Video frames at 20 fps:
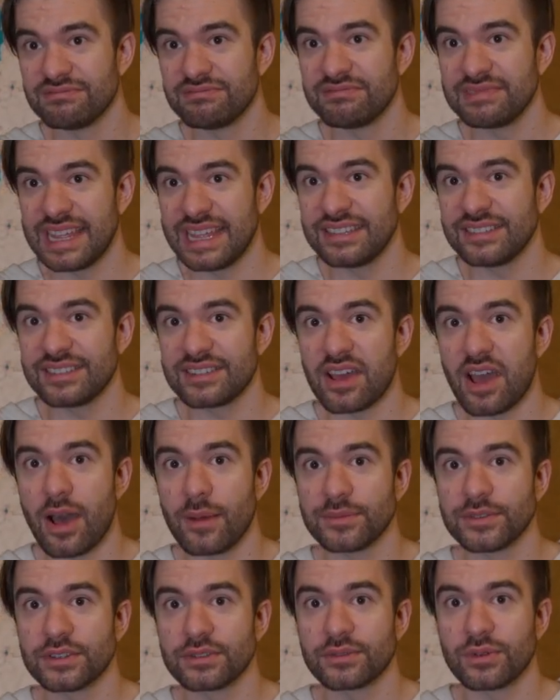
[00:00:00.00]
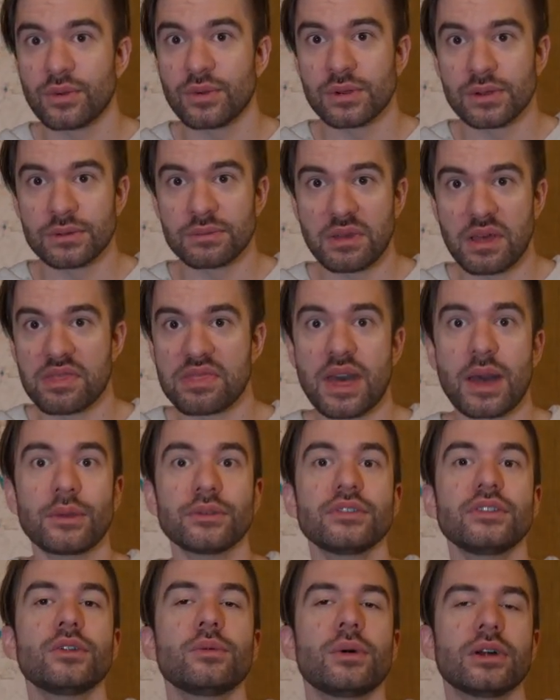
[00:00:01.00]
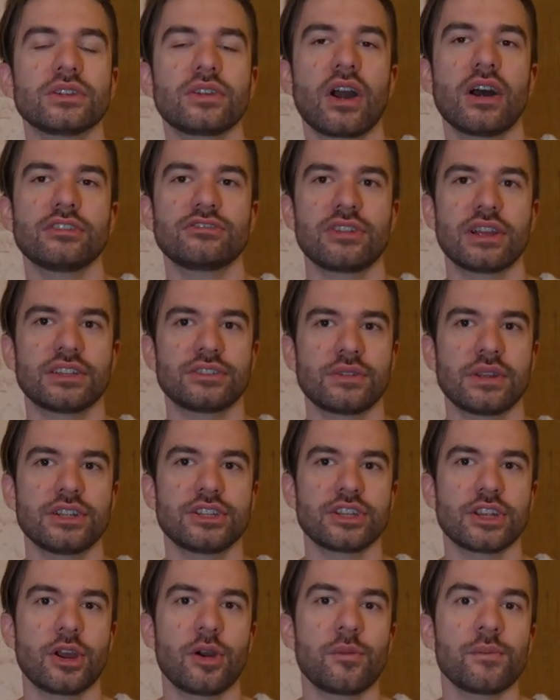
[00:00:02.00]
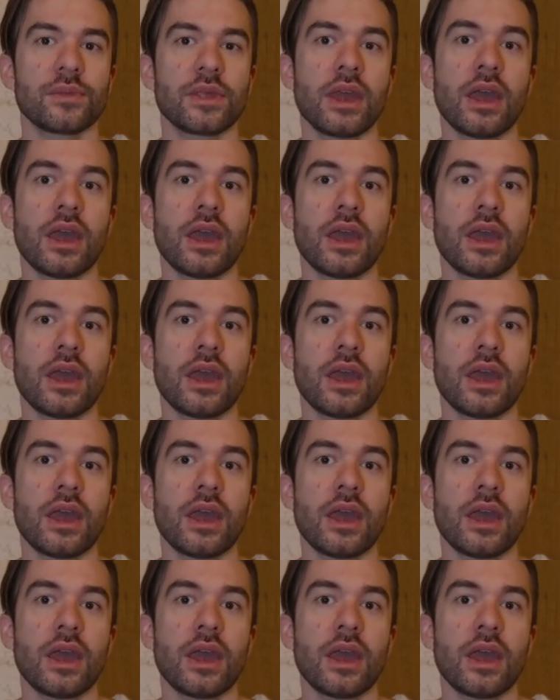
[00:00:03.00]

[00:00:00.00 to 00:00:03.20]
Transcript: 10 stops, or a 1000 to 1 contrast ratio,